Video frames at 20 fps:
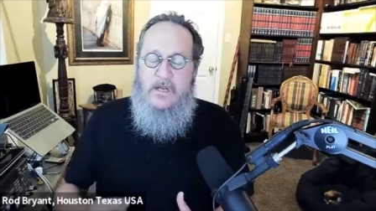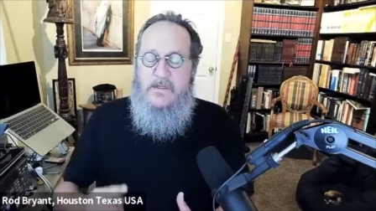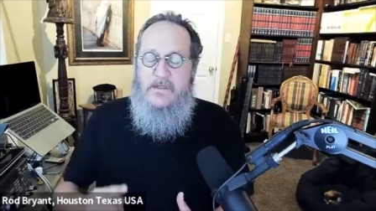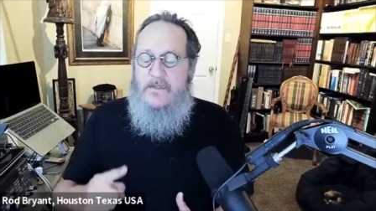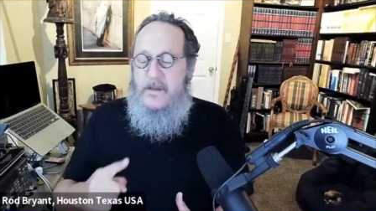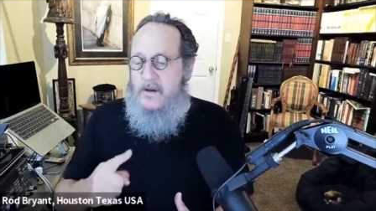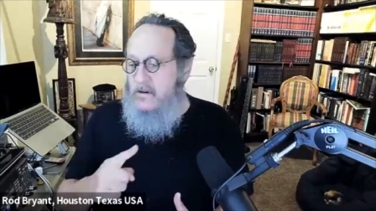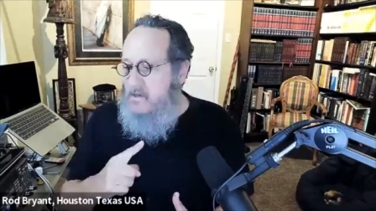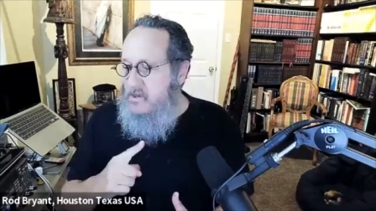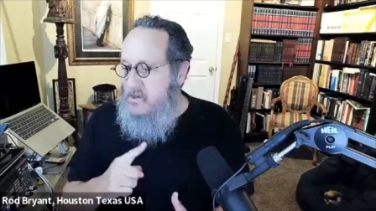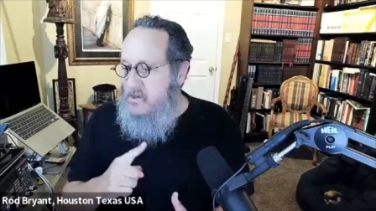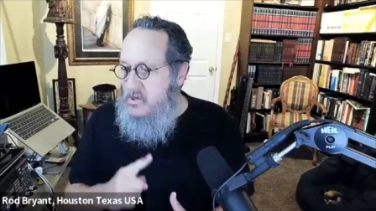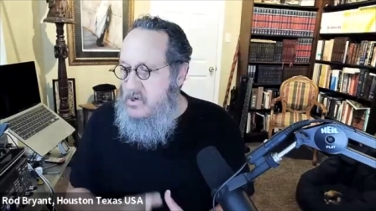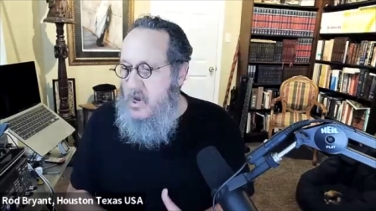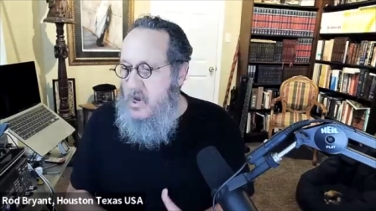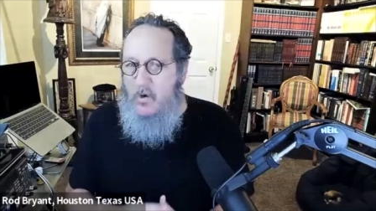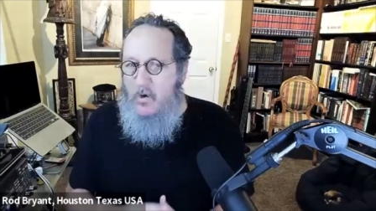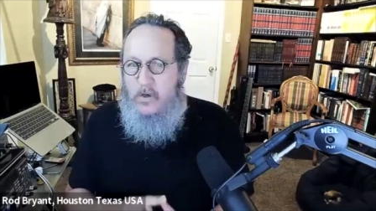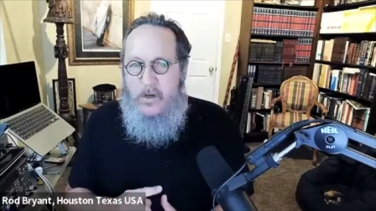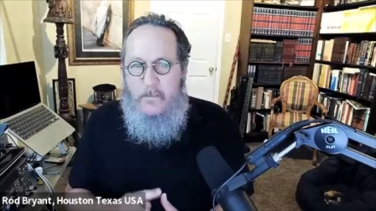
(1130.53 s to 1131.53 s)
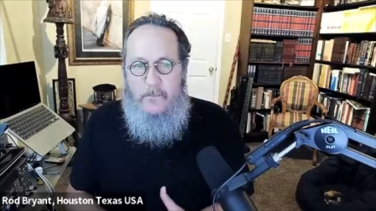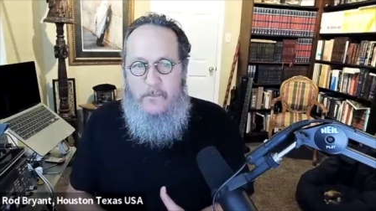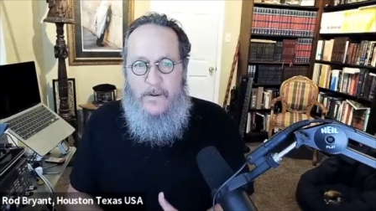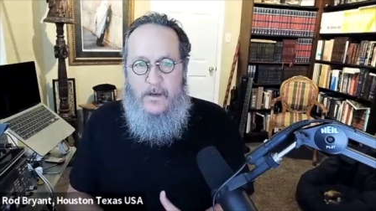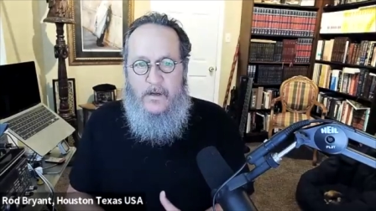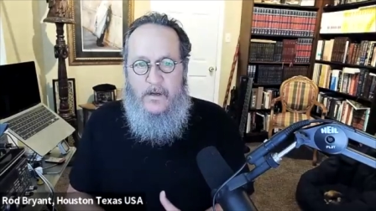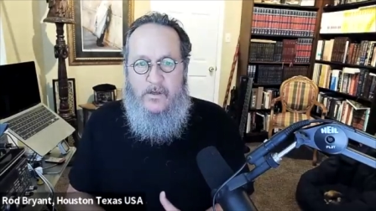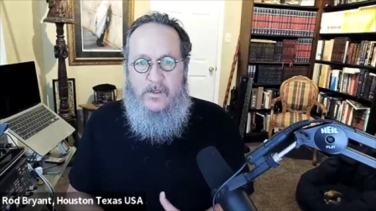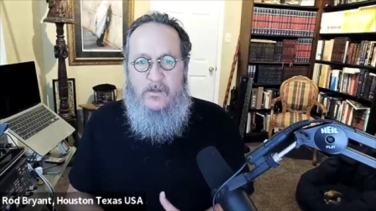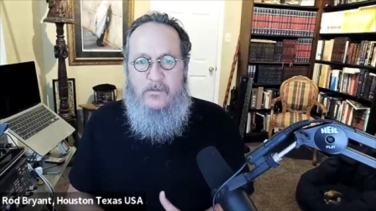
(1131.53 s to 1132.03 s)
there is no
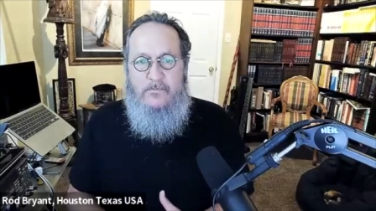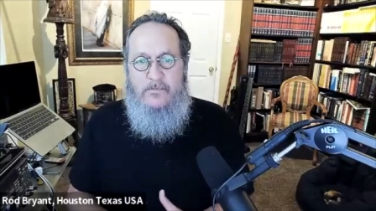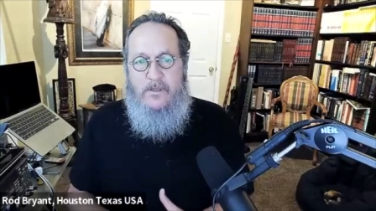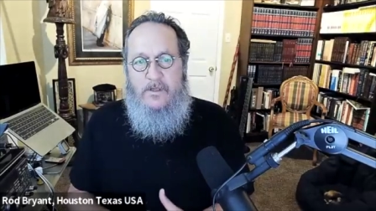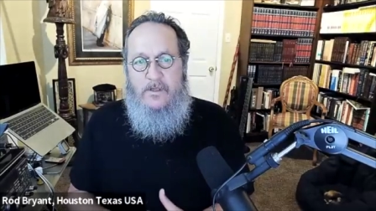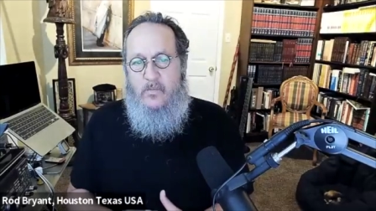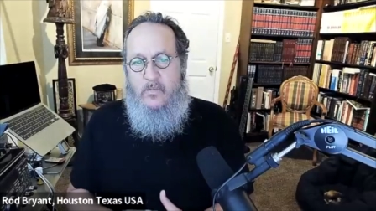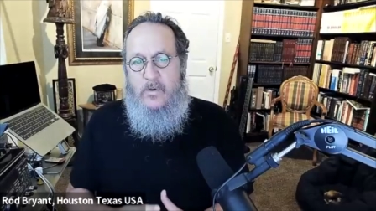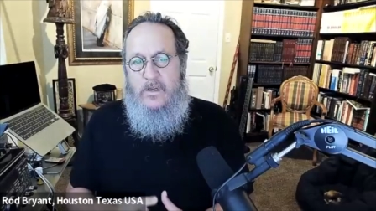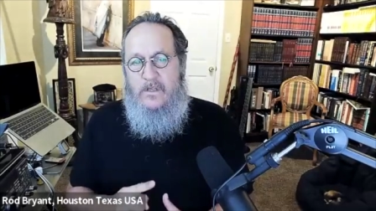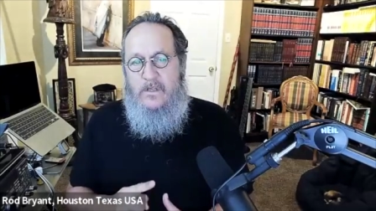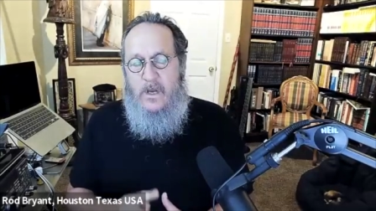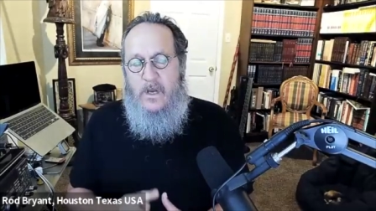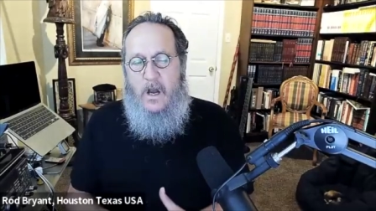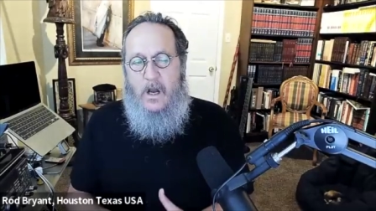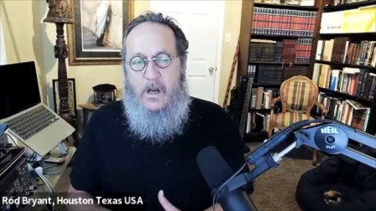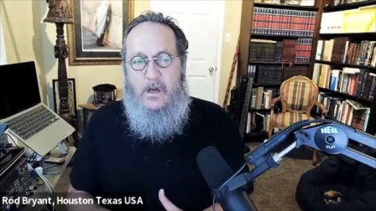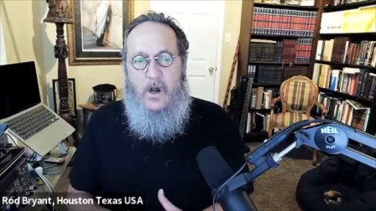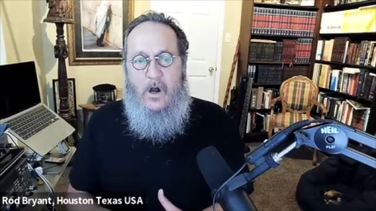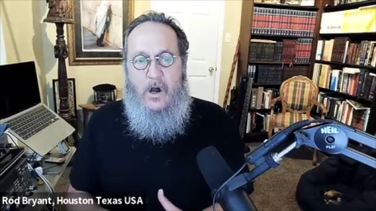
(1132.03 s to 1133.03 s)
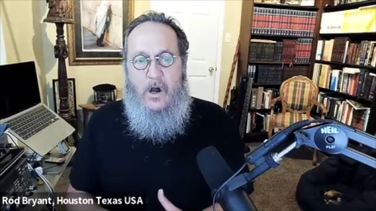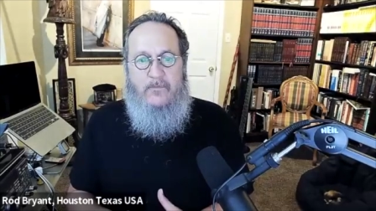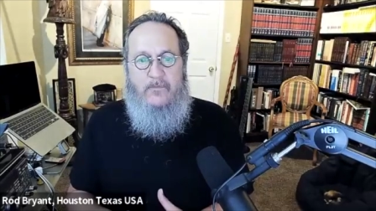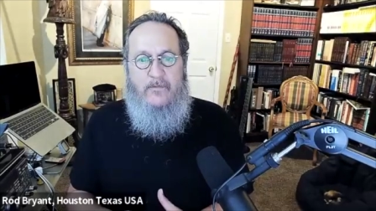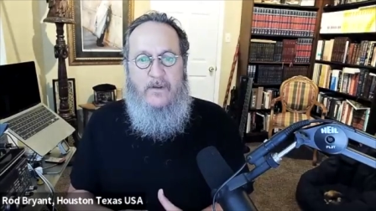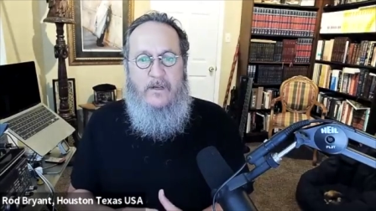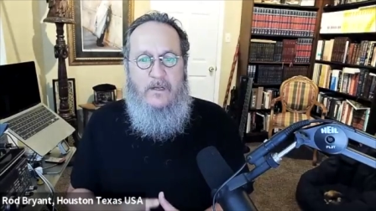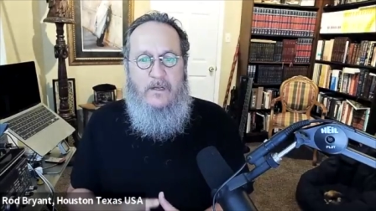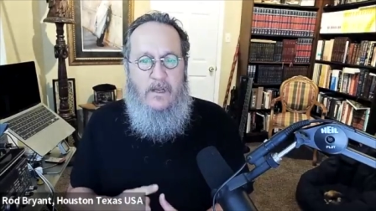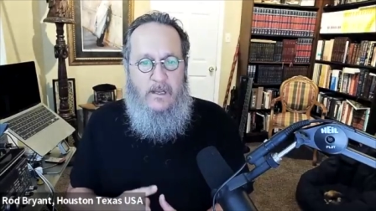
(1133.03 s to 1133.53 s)
comparison between Yaakov
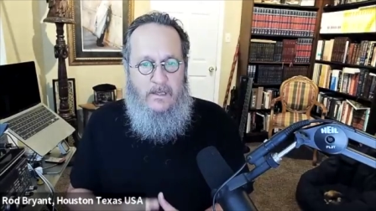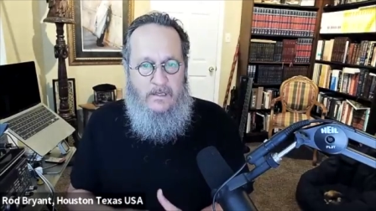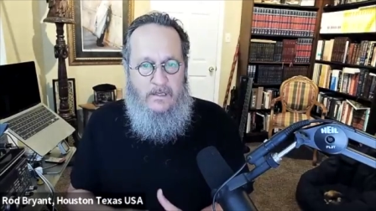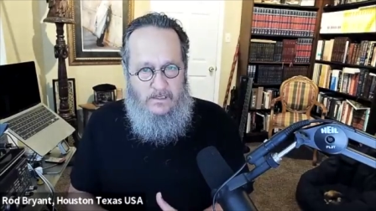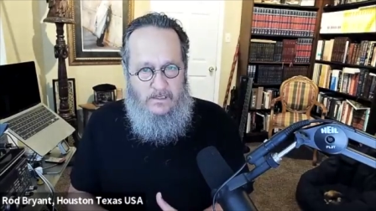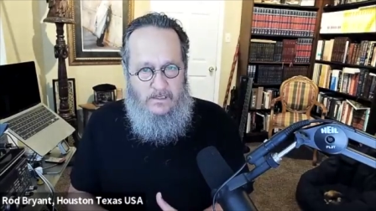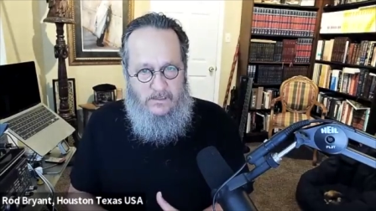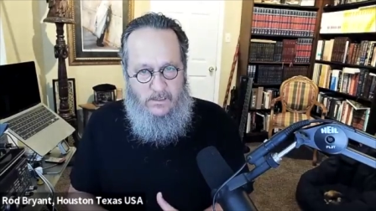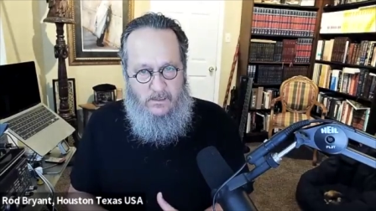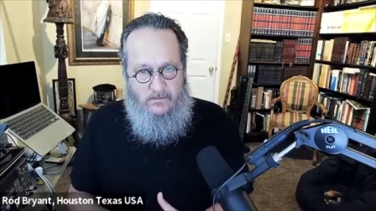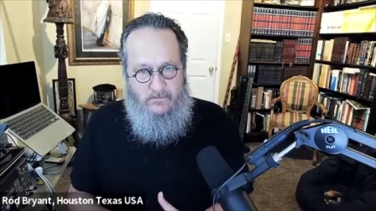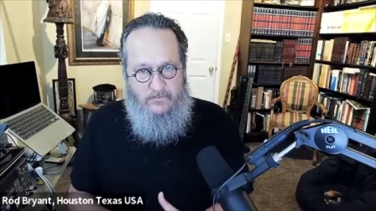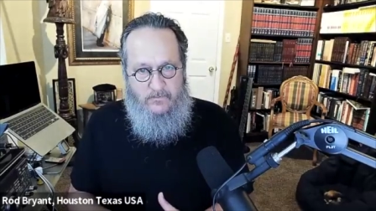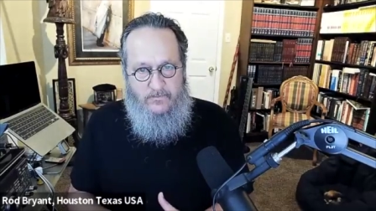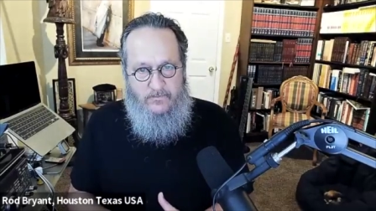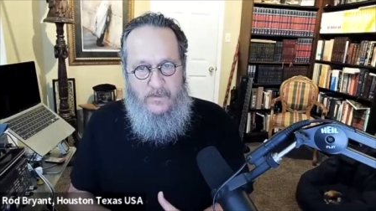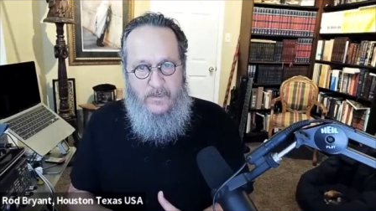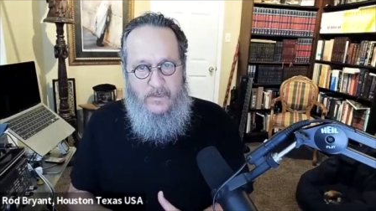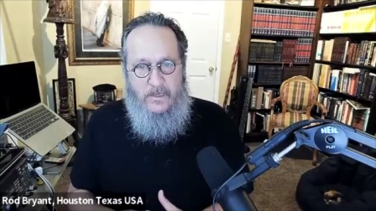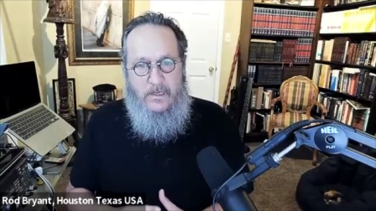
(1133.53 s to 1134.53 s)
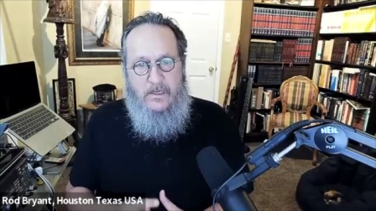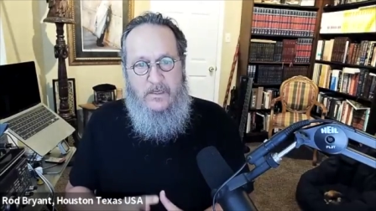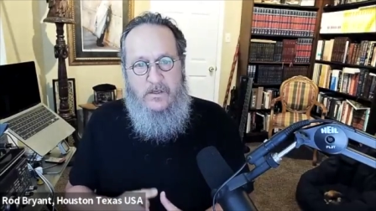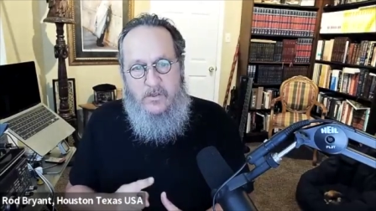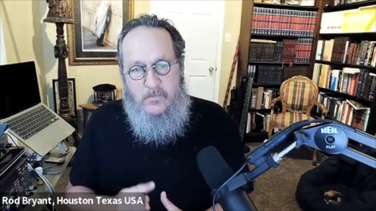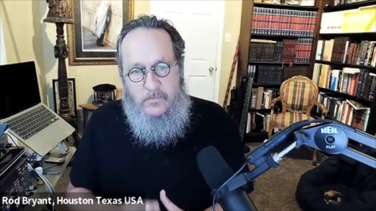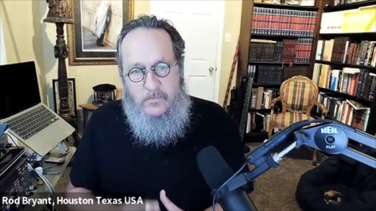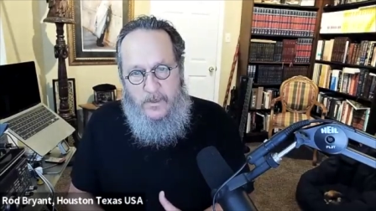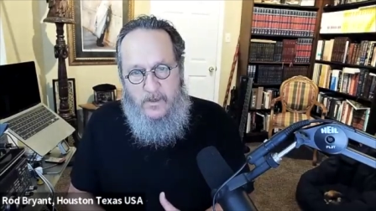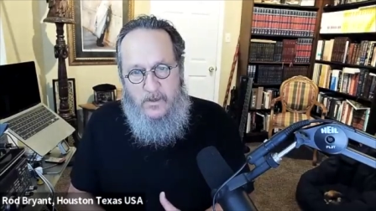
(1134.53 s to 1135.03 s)
and Esau.
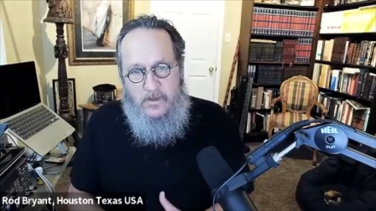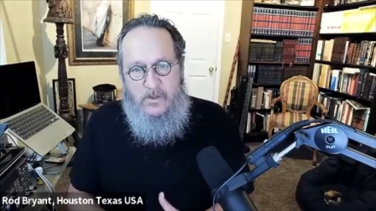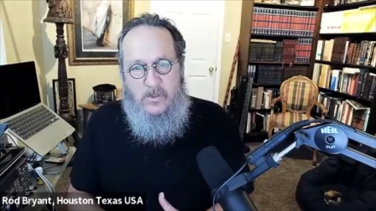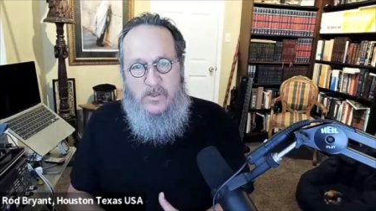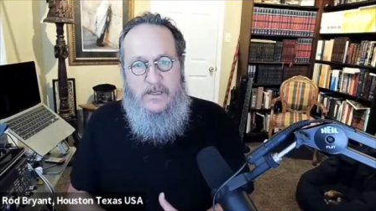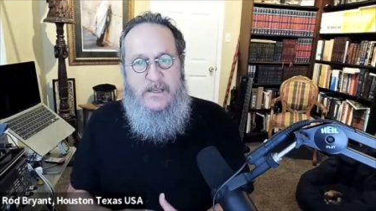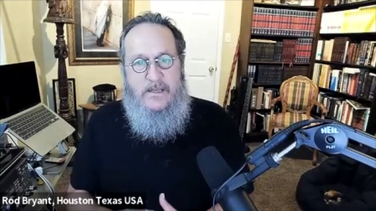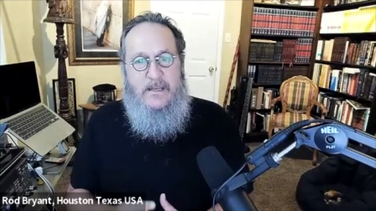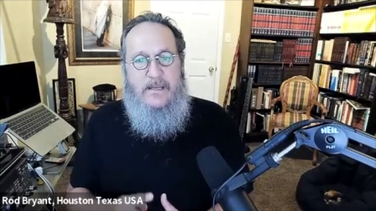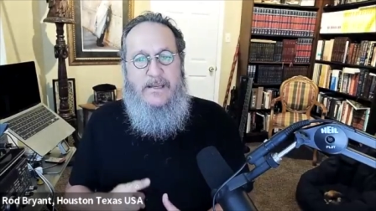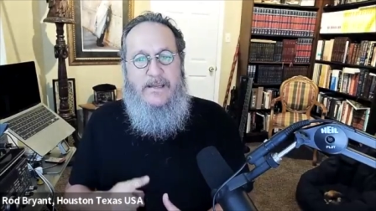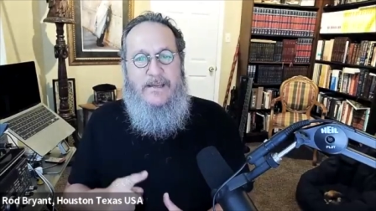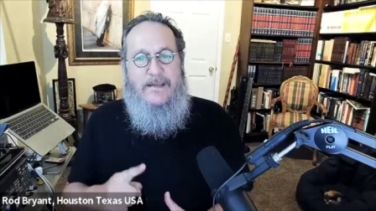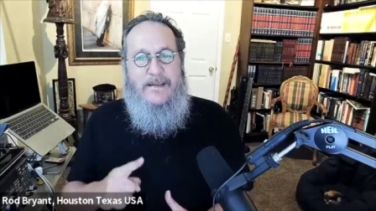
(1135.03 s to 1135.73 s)
Spiritually